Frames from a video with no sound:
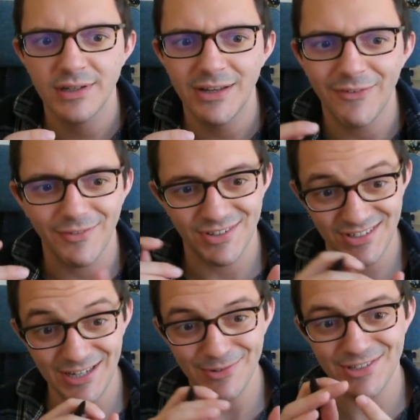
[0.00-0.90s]
If you have a
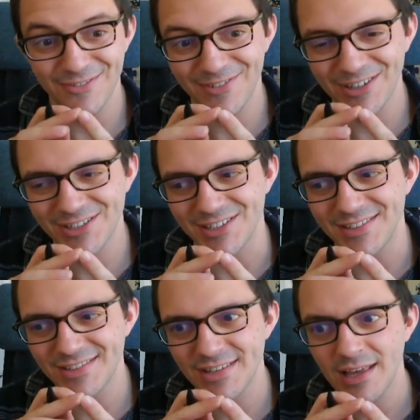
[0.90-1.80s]
sequence of
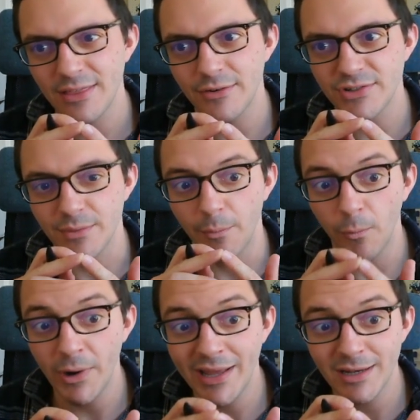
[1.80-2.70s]
functions, there is some
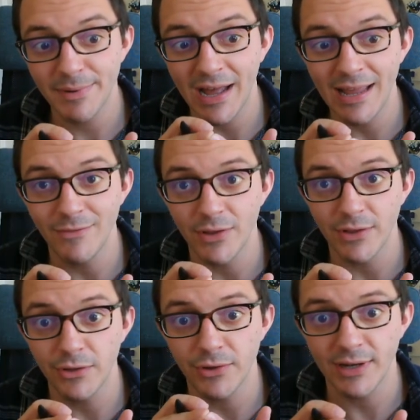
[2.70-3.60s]
weird behavior that
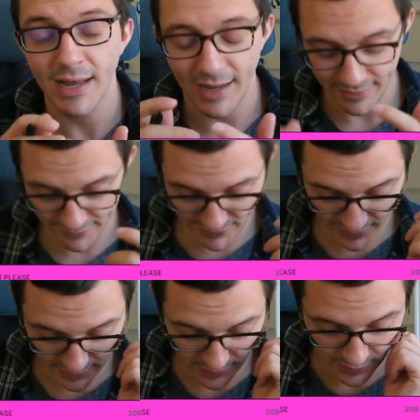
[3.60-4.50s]
you can have
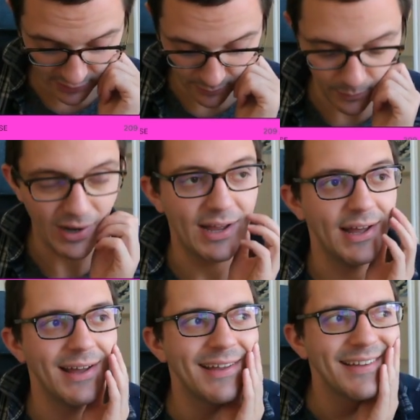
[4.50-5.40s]

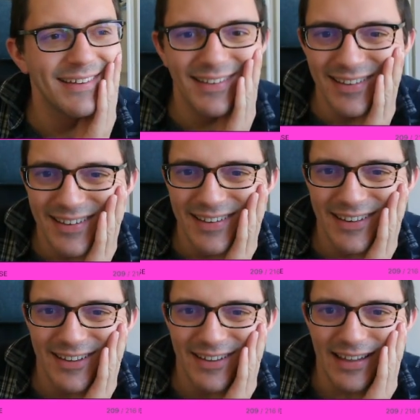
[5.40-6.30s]
where
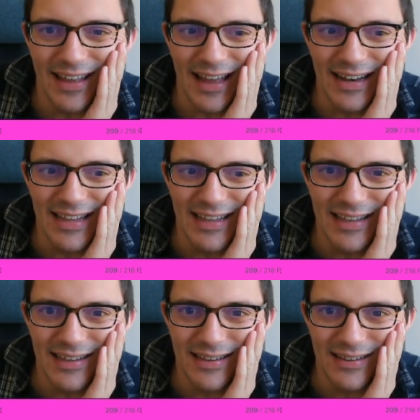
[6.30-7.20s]

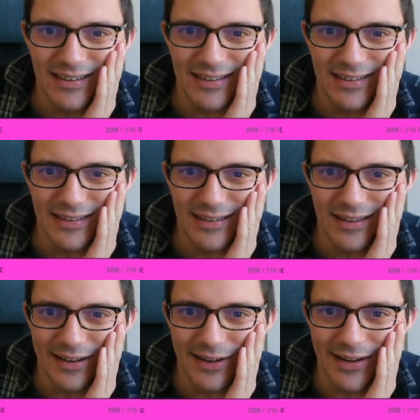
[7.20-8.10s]

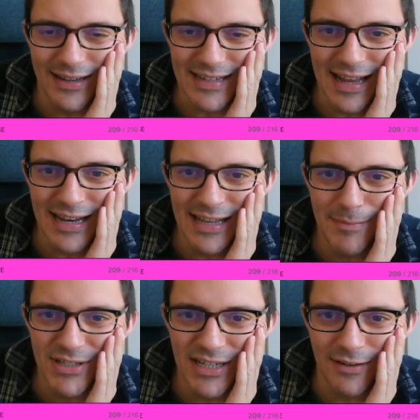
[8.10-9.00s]
at any
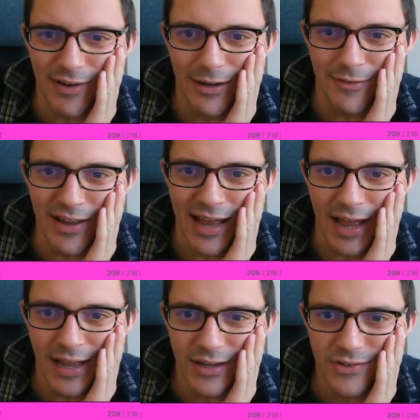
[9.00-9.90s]
particular value of
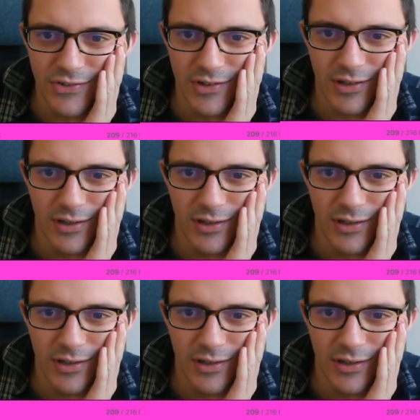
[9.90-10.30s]
x,